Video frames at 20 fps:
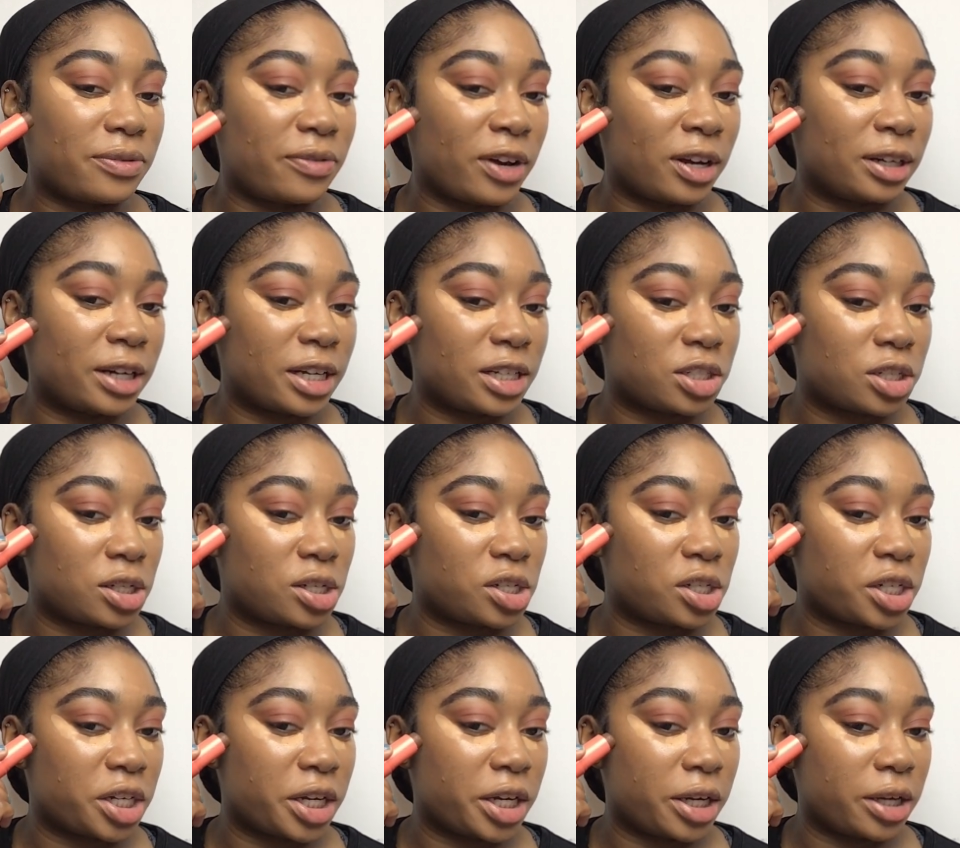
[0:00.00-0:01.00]
foundation
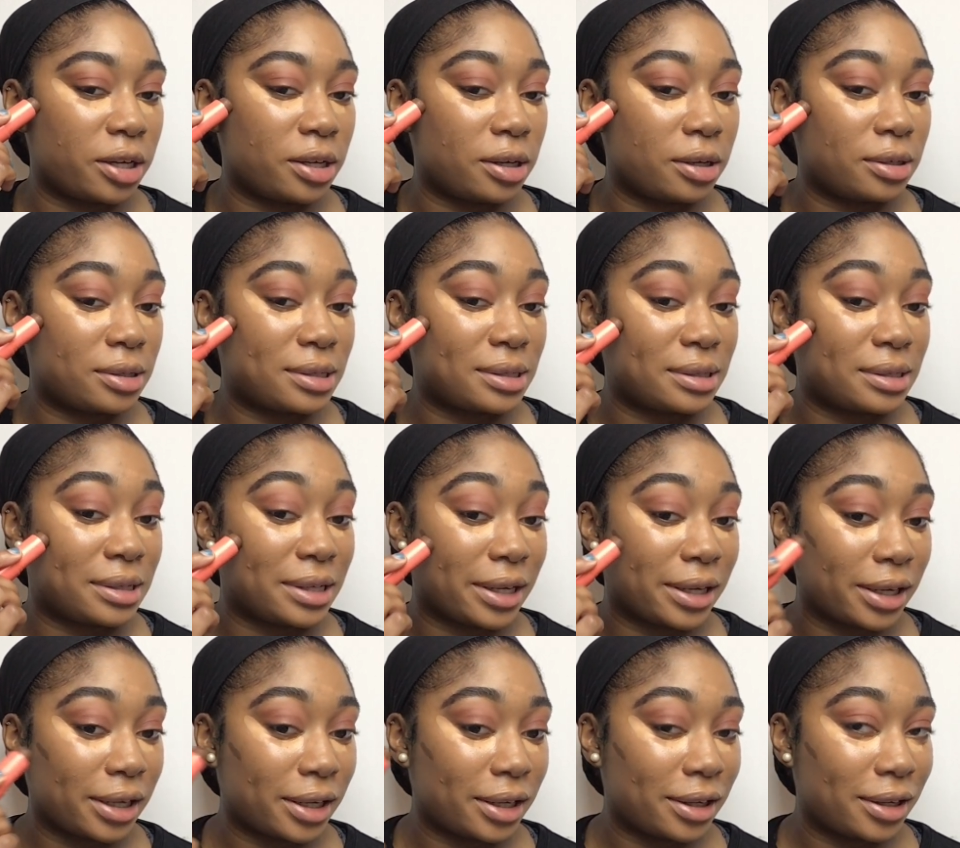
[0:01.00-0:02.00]

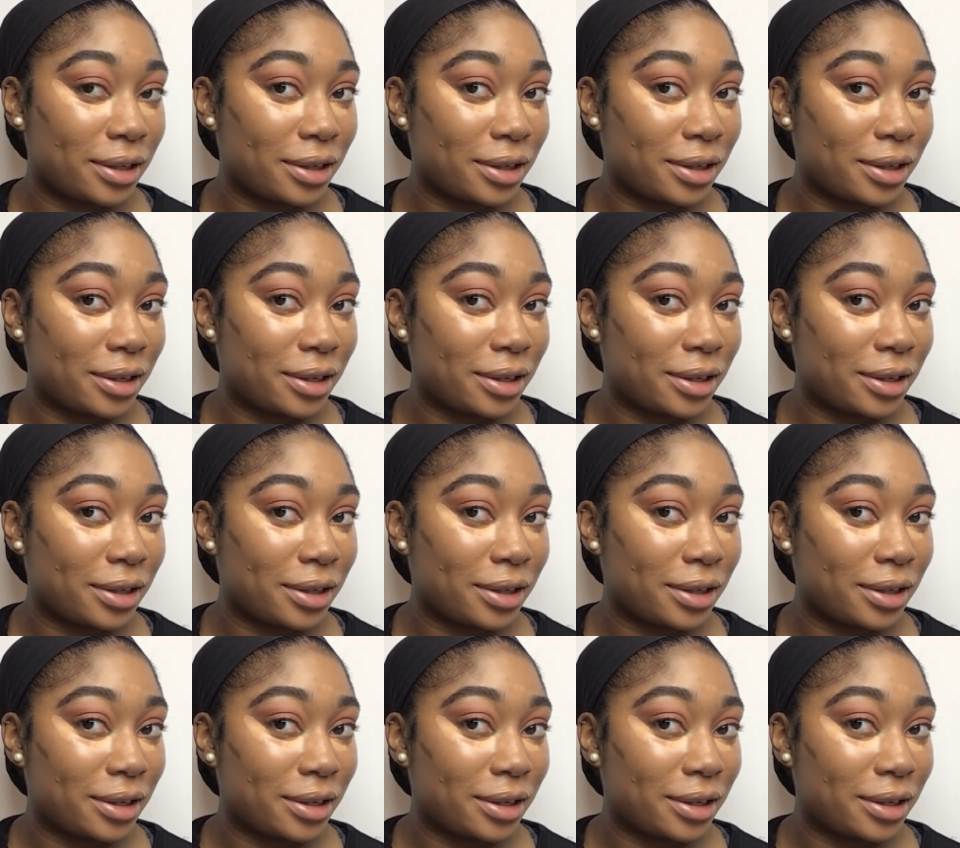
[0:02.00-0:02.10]
stick.